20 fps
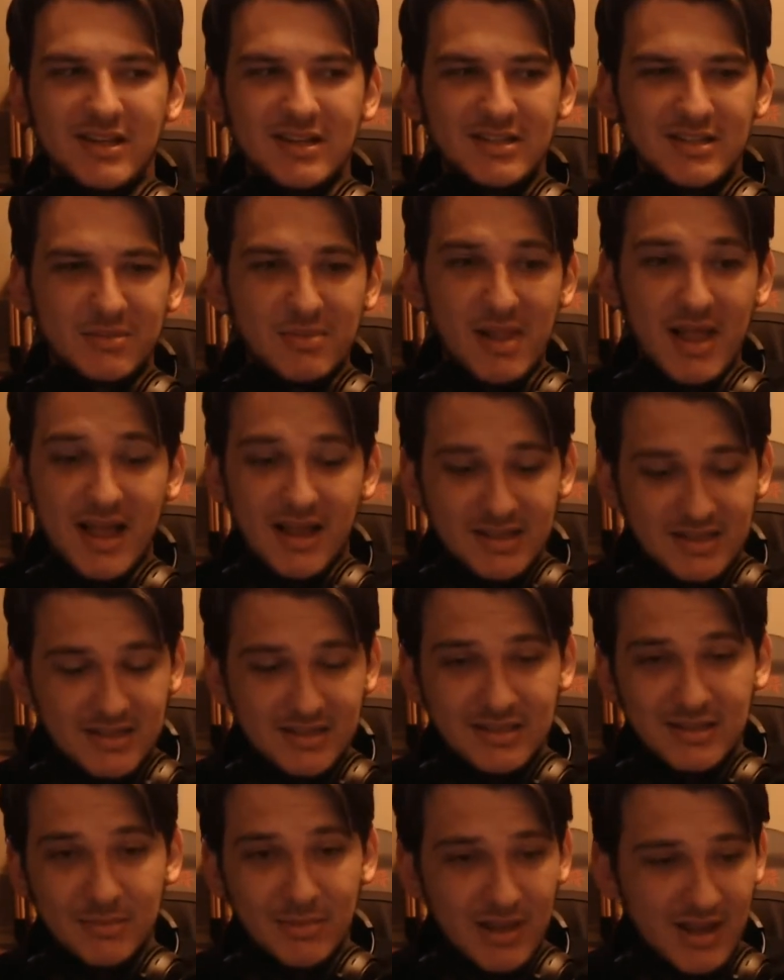to
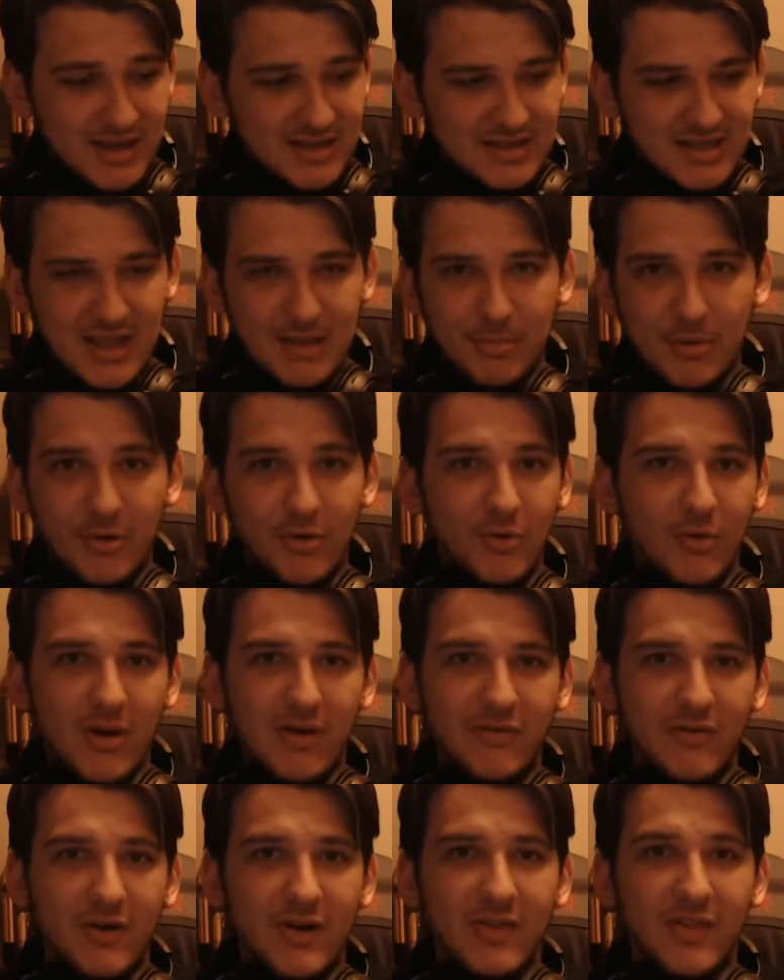Blackscape or
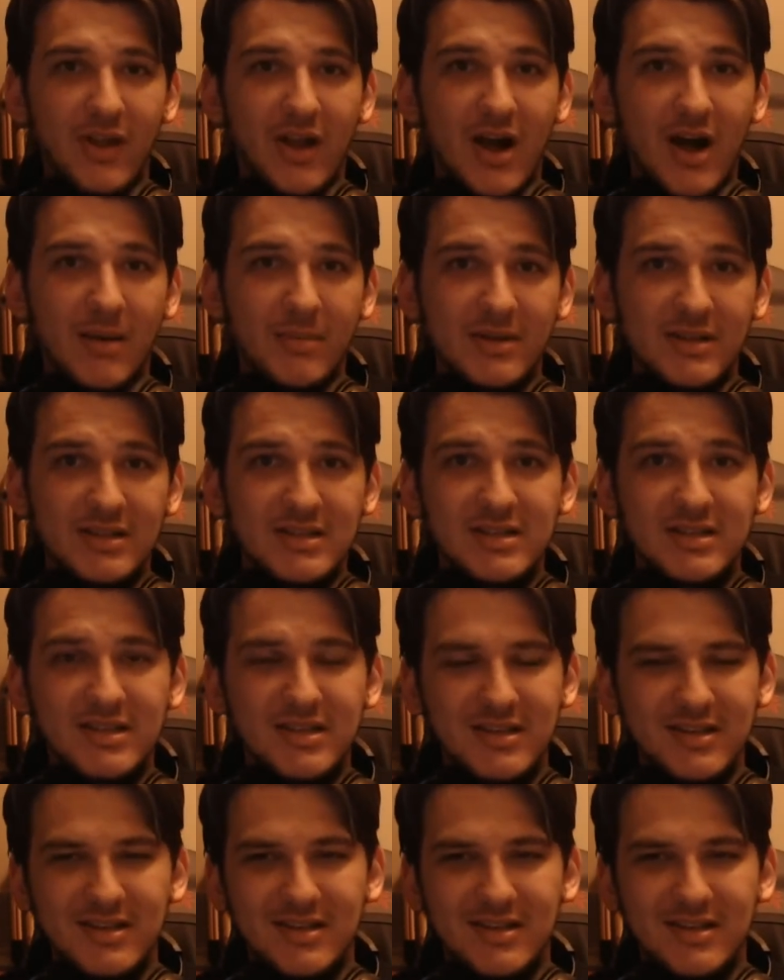whoever in the comments,